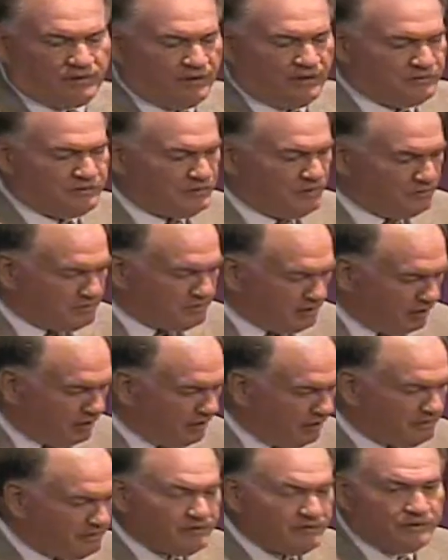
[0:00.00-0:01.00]
And so
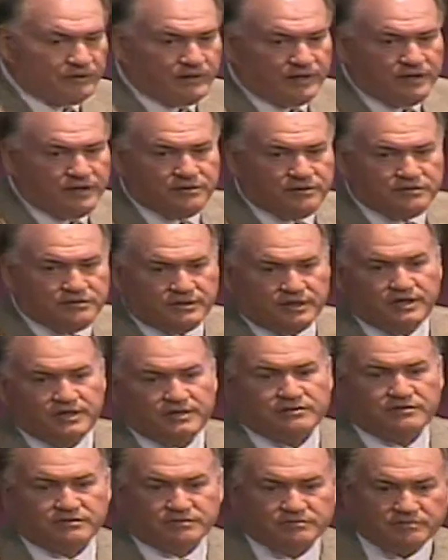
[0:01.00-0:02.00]
God here
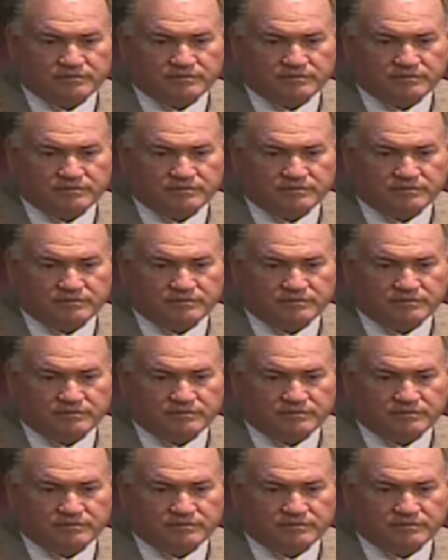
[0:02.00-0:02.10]
says,